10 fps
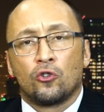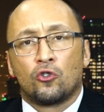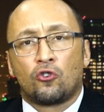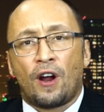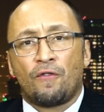
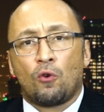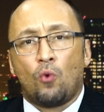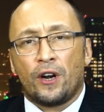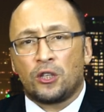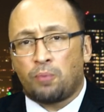Trevor,
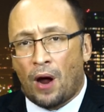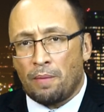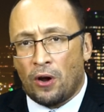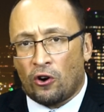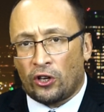what is
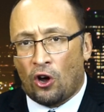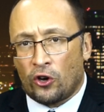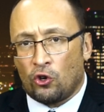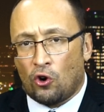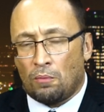primarily
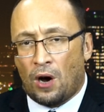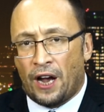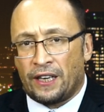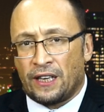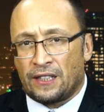on your
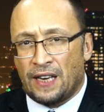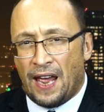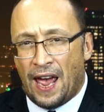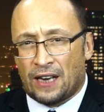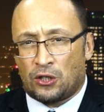mind as an
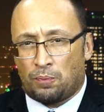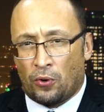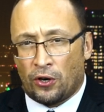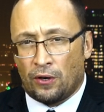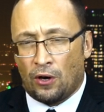
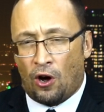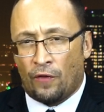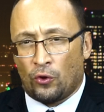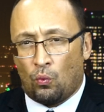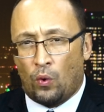expert
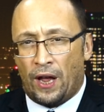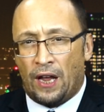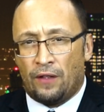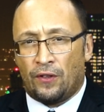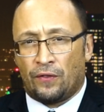on the
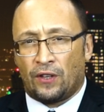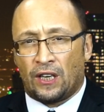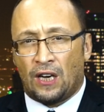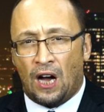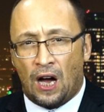way that the
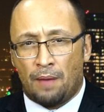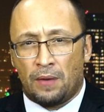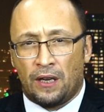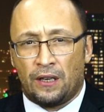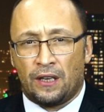
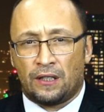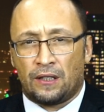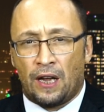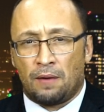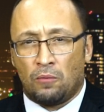
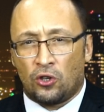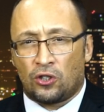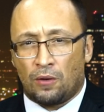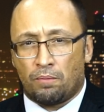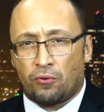communist and
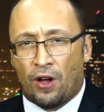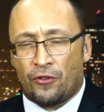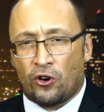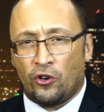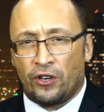Muslim
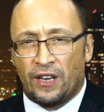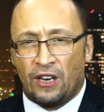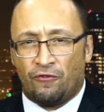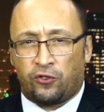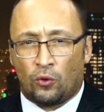Brotherhood
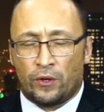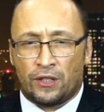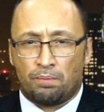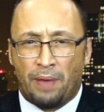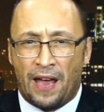
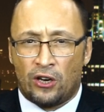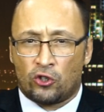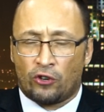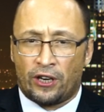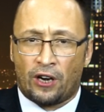influence
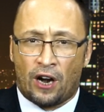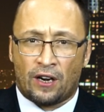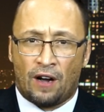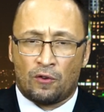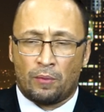penetrated our
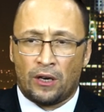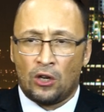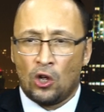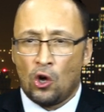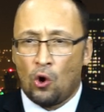government?
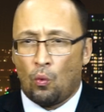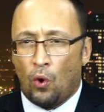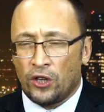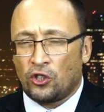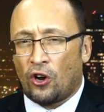
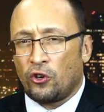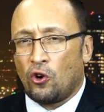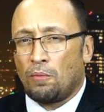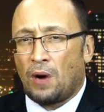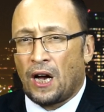What's on
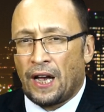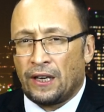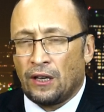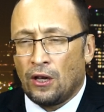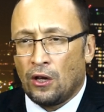your
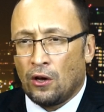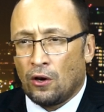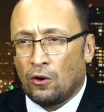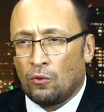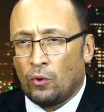mind
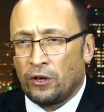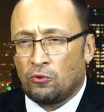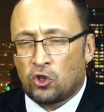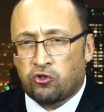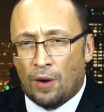when
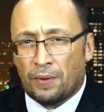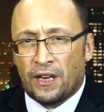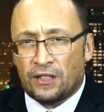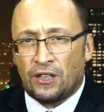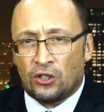Trump
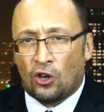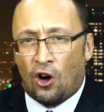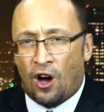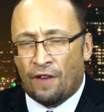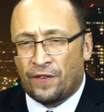gets into
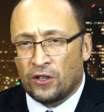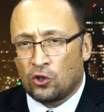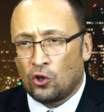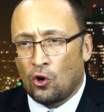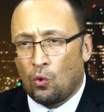
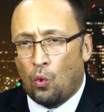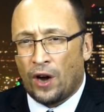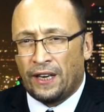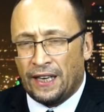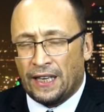office,
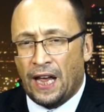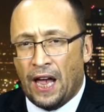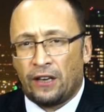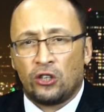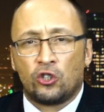what he
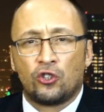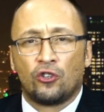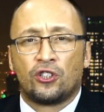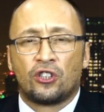can and should